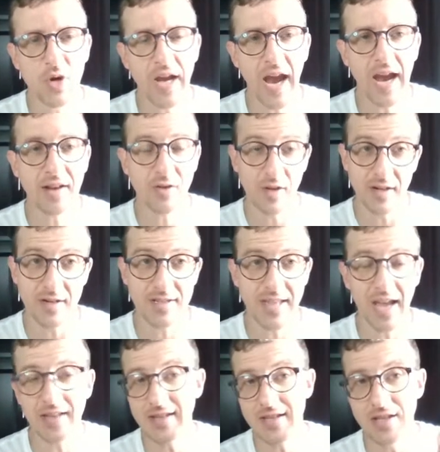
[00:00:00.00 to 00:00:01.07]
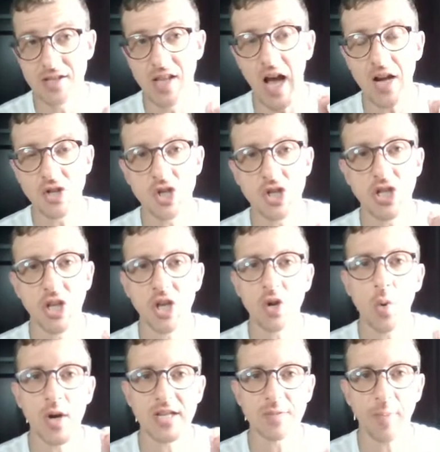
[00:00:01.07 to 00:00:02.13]
UK to understand this is not just a
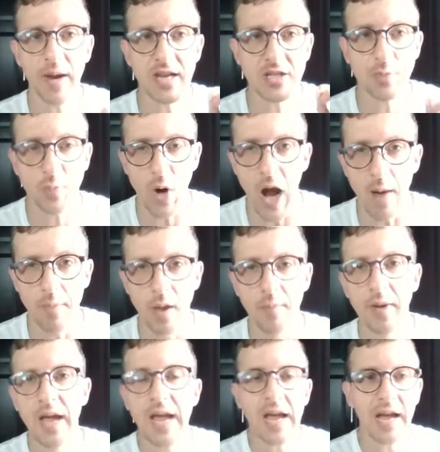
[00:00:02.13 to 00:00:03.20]
US based problem.